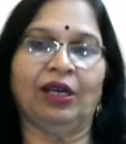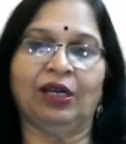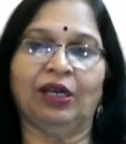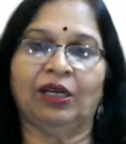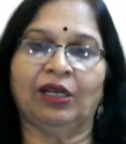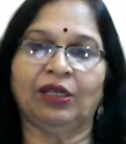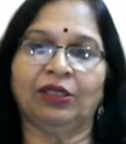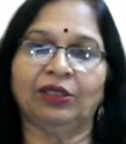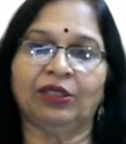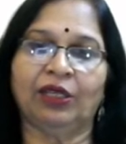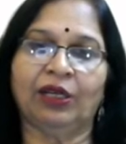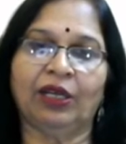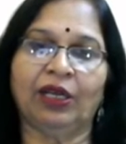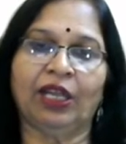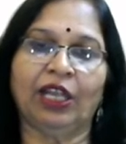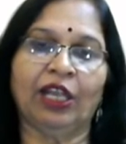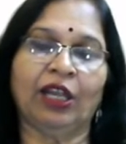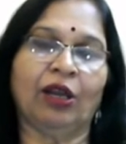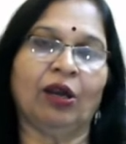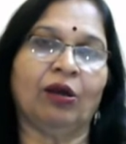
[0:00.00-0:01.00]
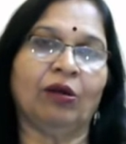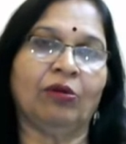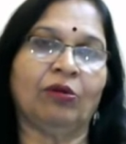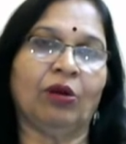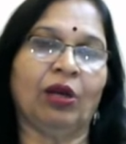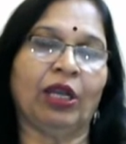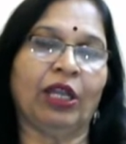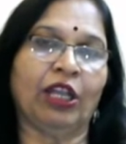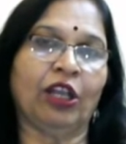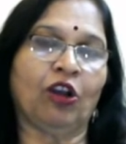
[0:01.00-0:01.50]

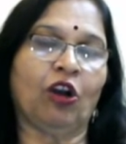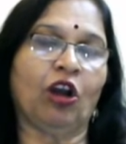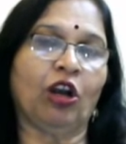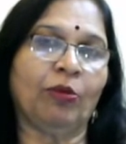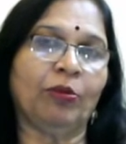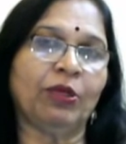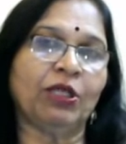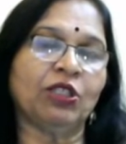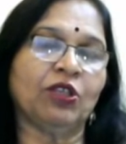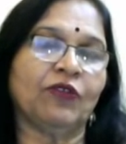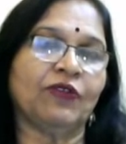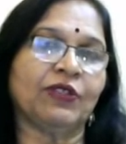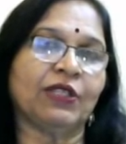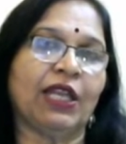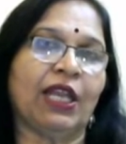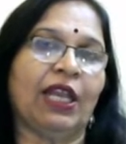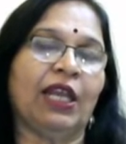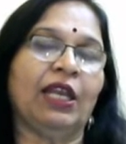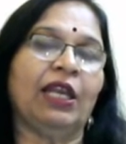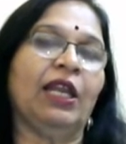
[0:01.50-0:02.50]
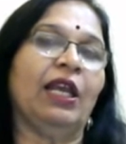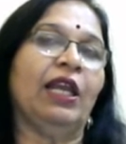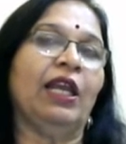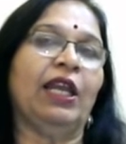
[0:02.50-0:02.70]
the economies of scale